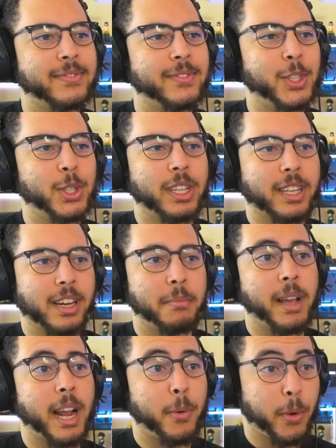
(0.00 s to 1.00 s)
She's gonna come
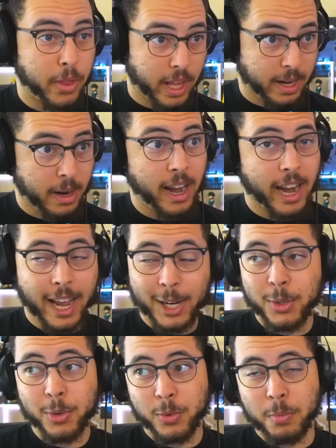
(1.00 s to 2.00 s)
back with like an
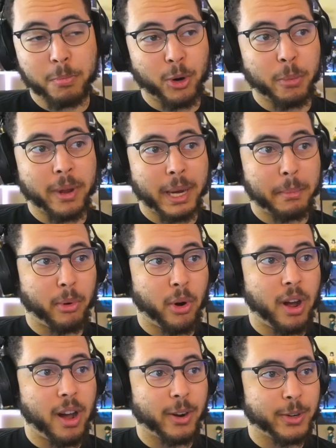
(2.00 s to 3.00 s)
actual mermaid
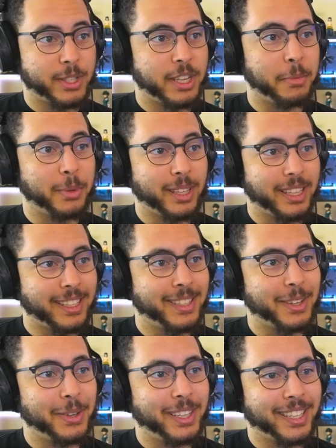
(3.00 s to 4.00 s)
bra or something,
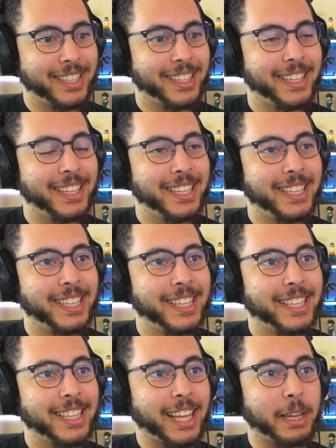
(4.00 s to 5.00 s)
so he can...
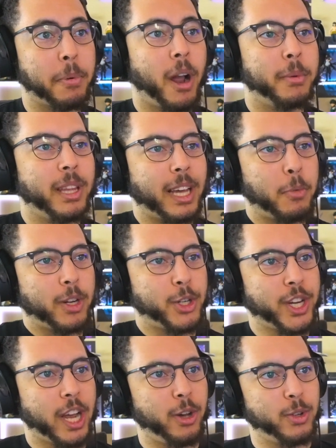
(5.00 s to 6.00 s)
Like, probably like, what,
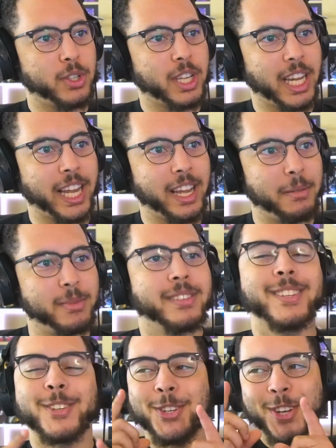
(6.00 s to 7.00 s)
shells?
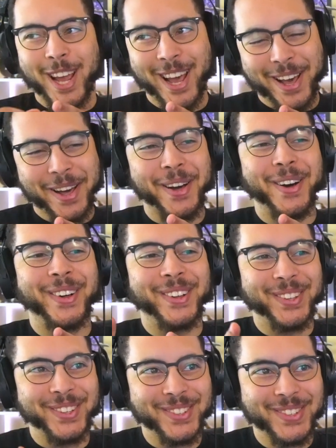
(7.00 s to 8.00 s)
Clams?
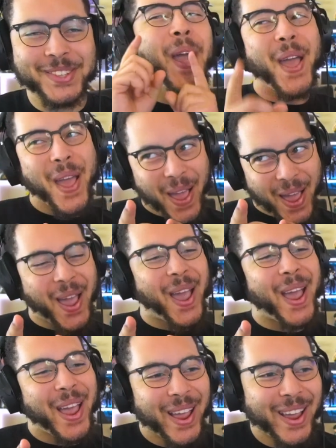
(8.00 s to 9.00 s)
Shells!
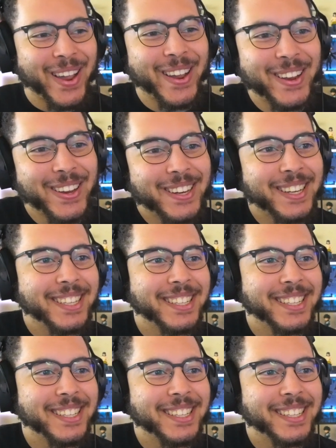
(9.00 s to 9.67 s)
Hey!